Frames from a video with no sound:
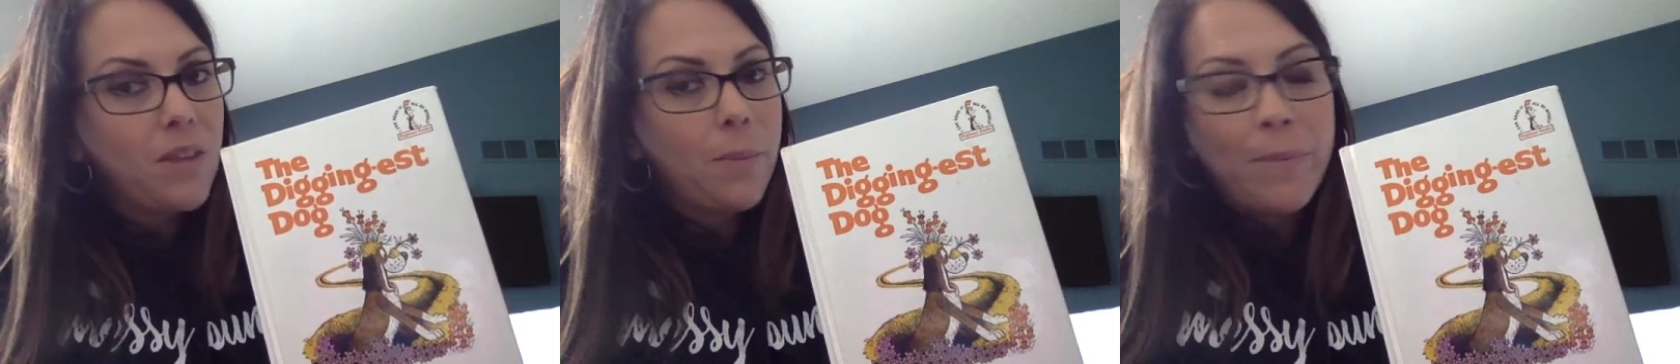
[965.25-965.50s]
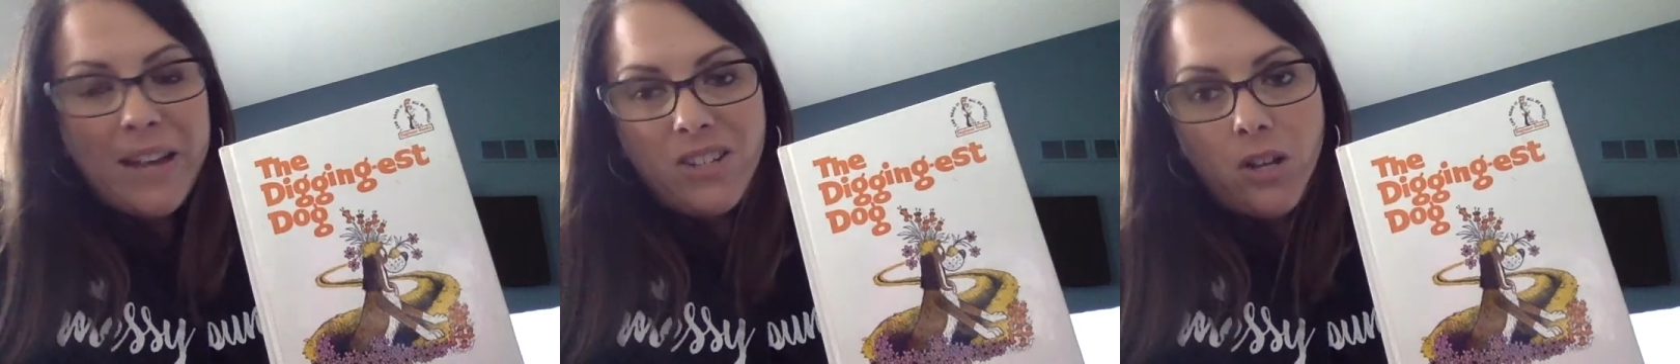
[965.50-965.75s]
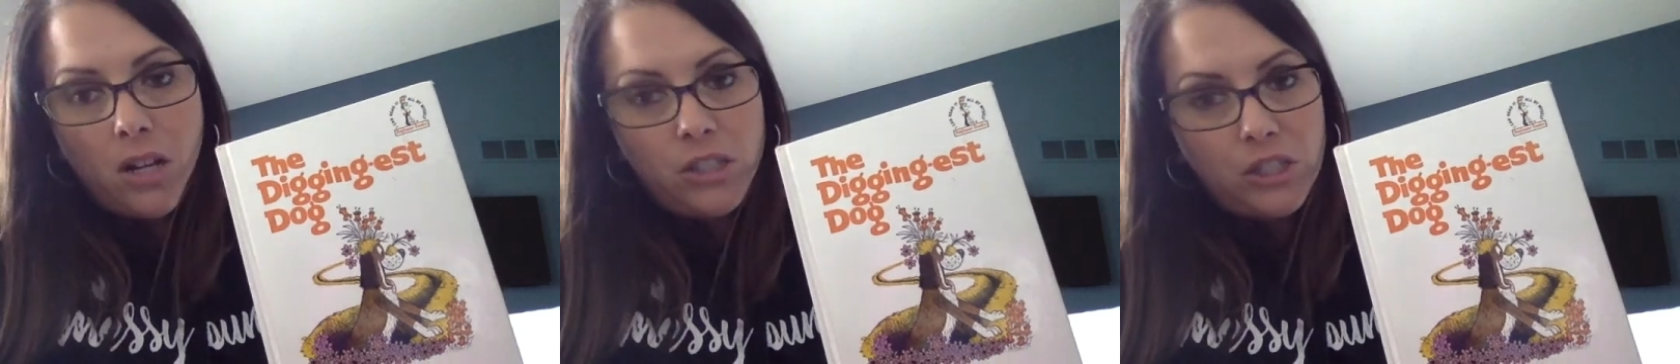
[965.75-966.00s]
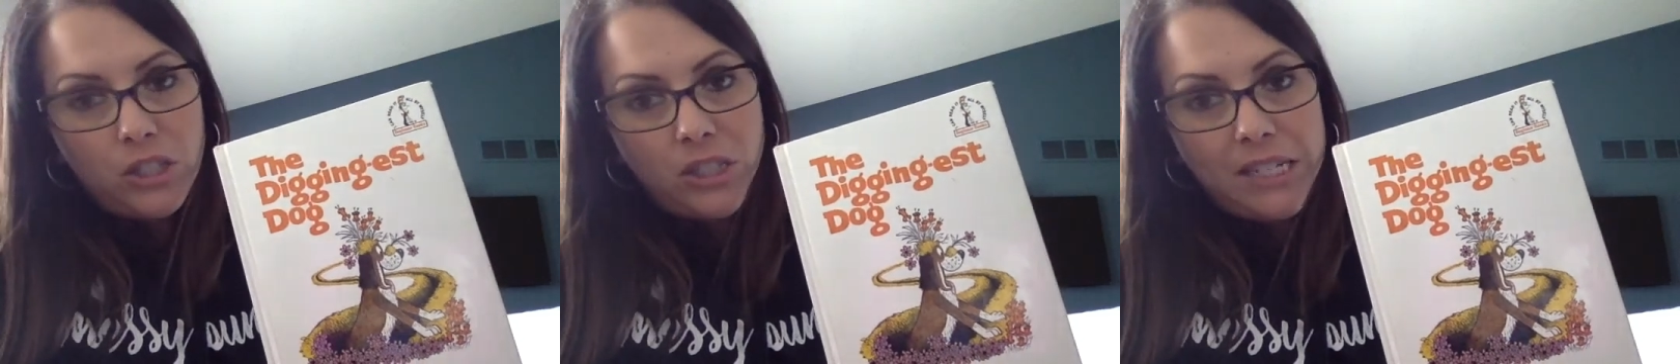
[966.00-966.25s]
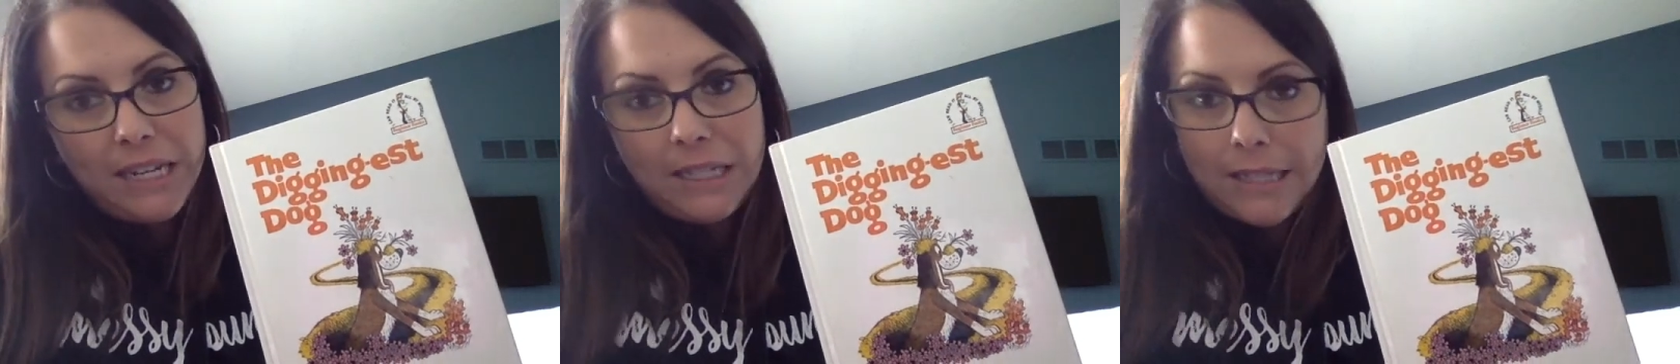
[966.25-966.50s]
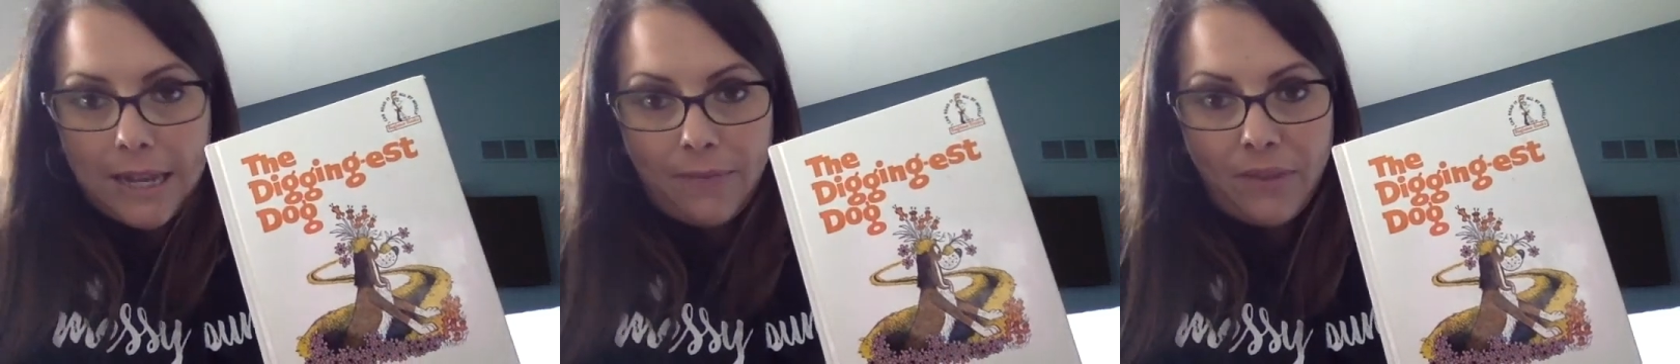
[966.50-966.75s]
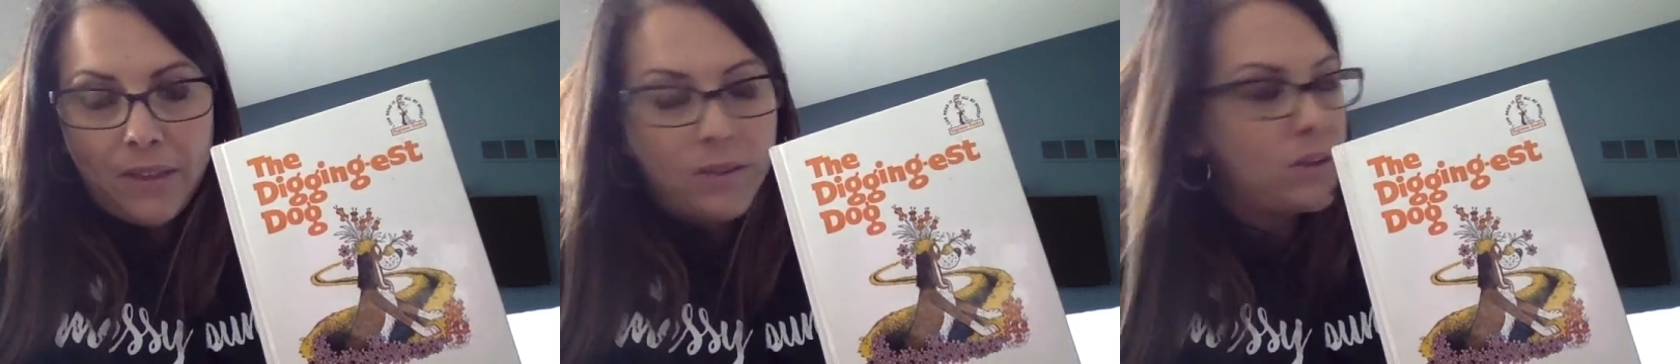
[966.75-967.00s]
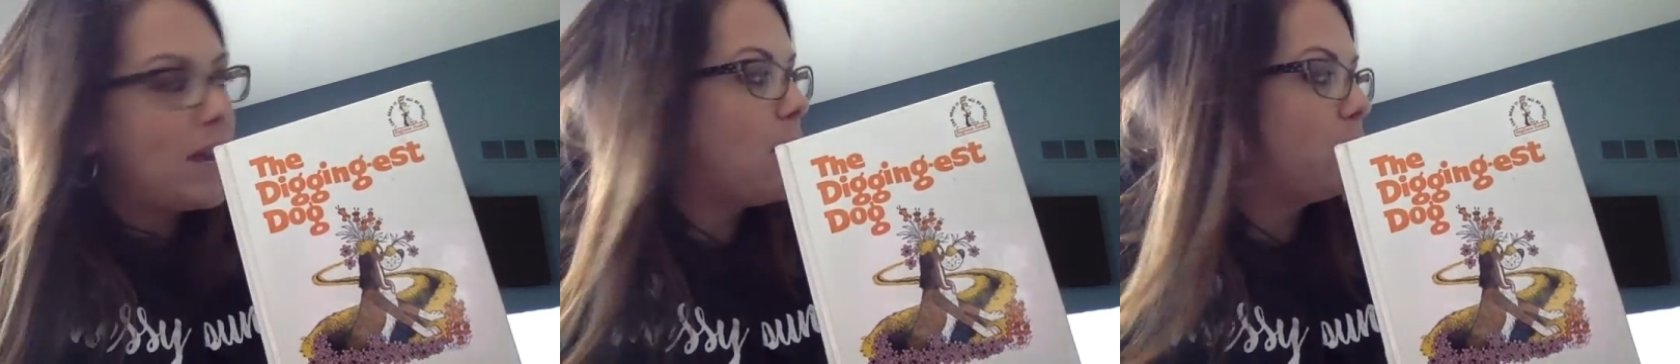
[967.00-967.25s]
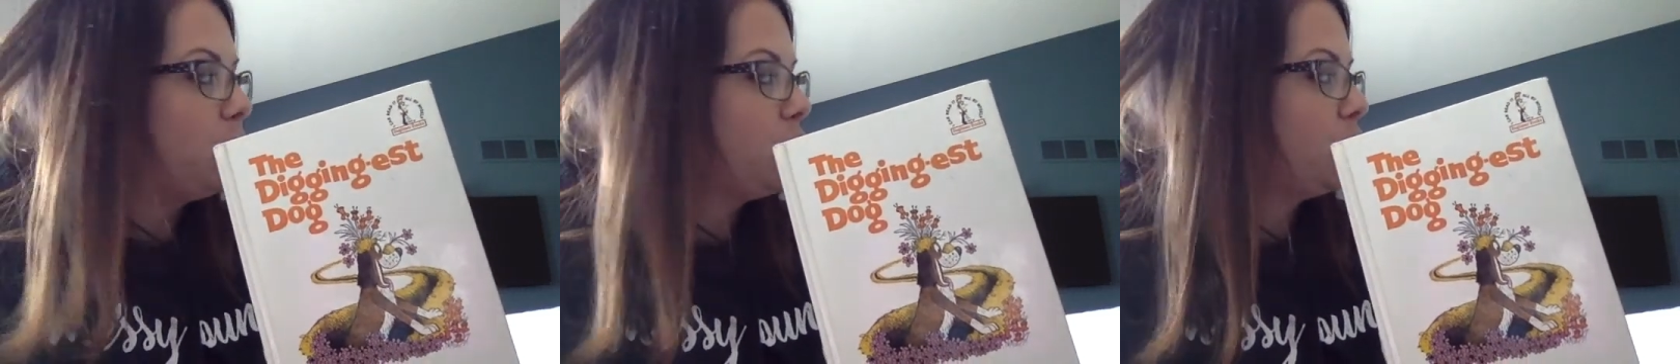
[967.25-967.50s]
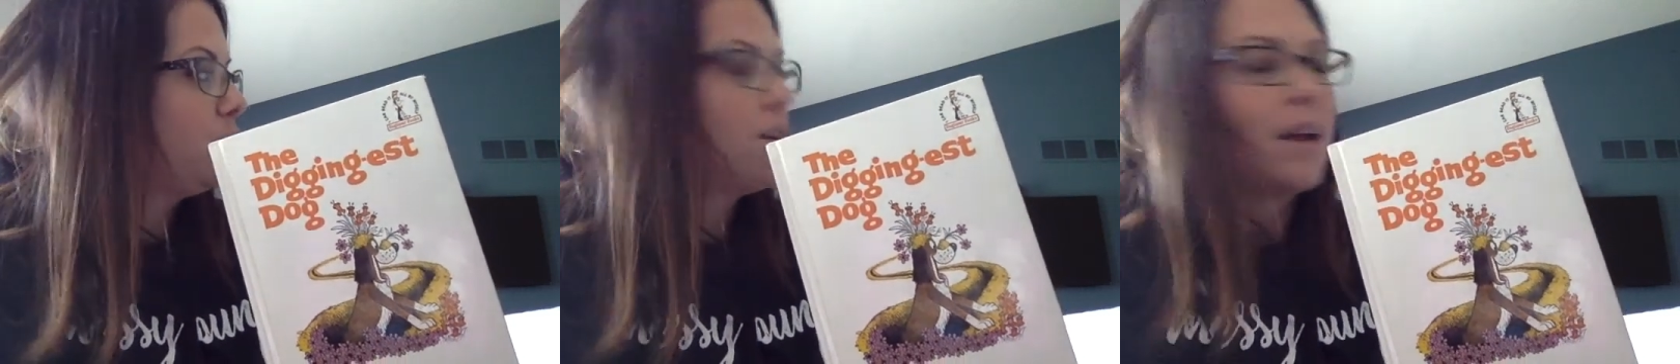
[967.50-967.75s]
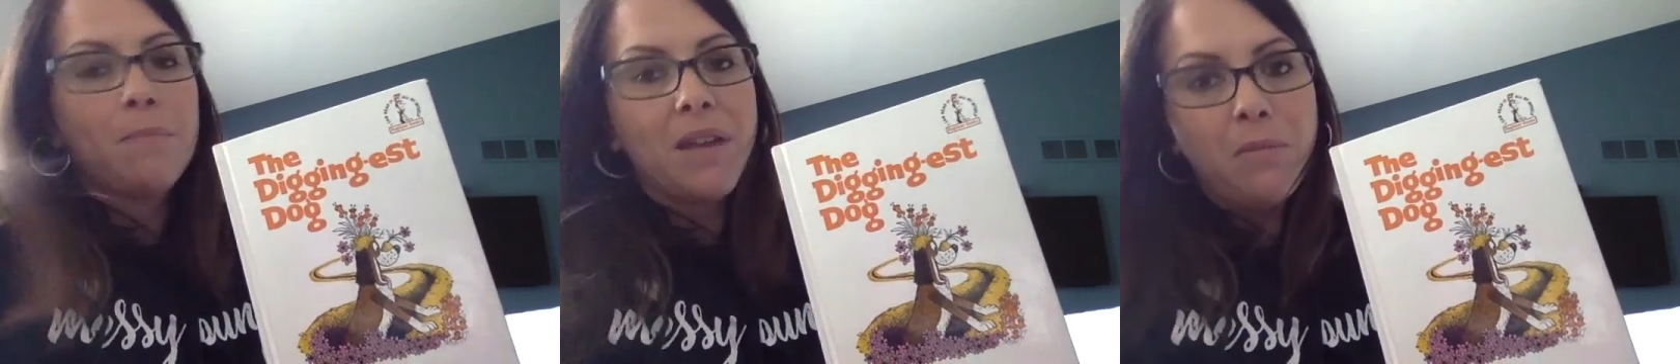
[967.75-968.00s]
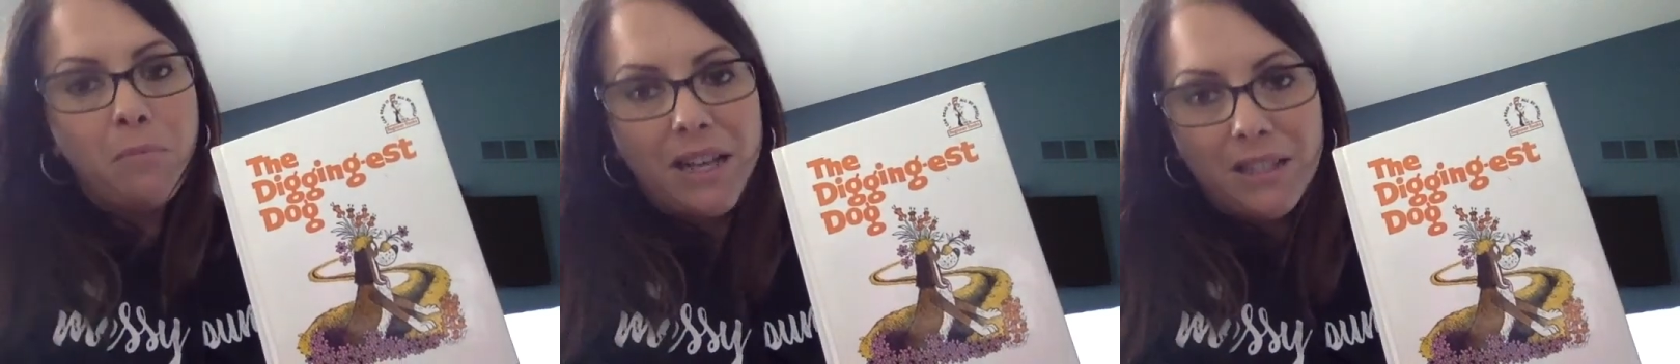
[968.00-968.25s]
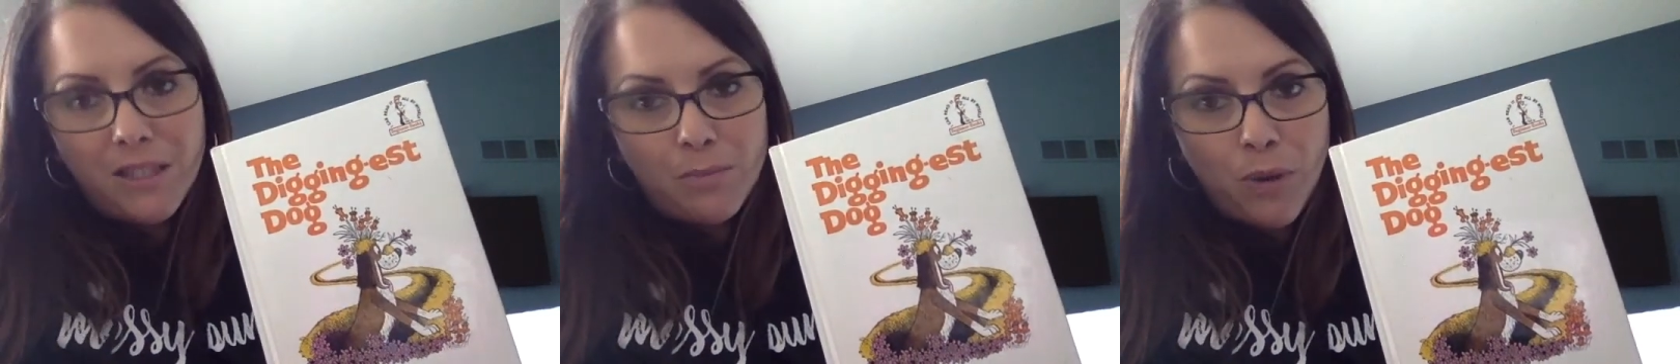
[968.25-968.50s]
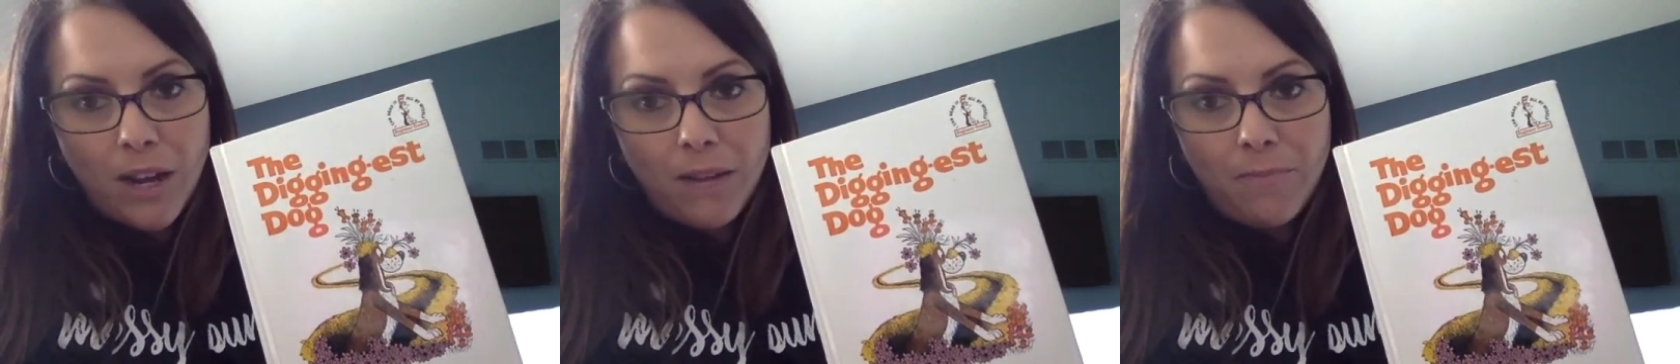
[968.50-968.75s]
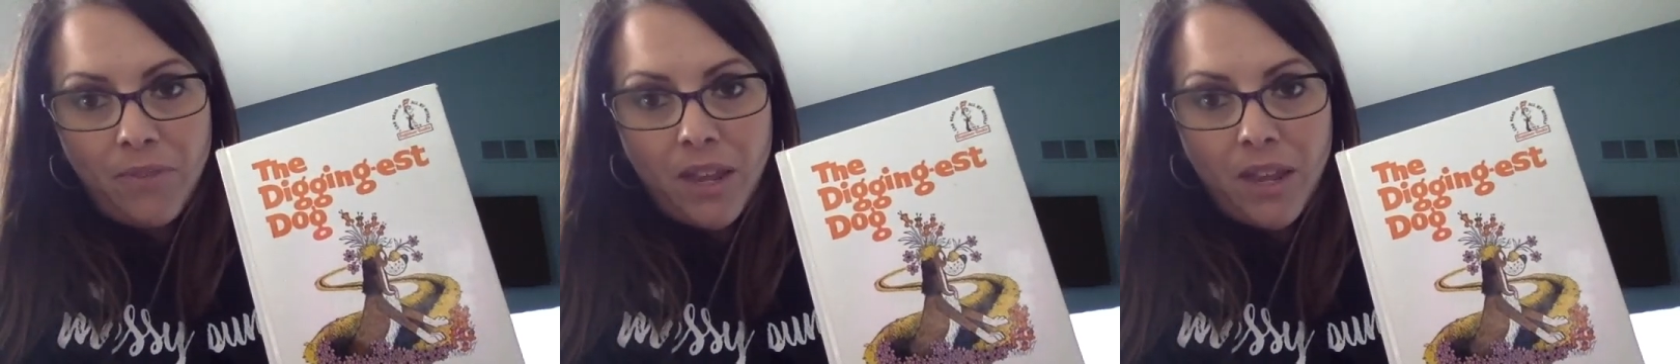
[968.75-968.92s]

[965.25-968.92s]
My dog just digs on the couch or on my bedspread.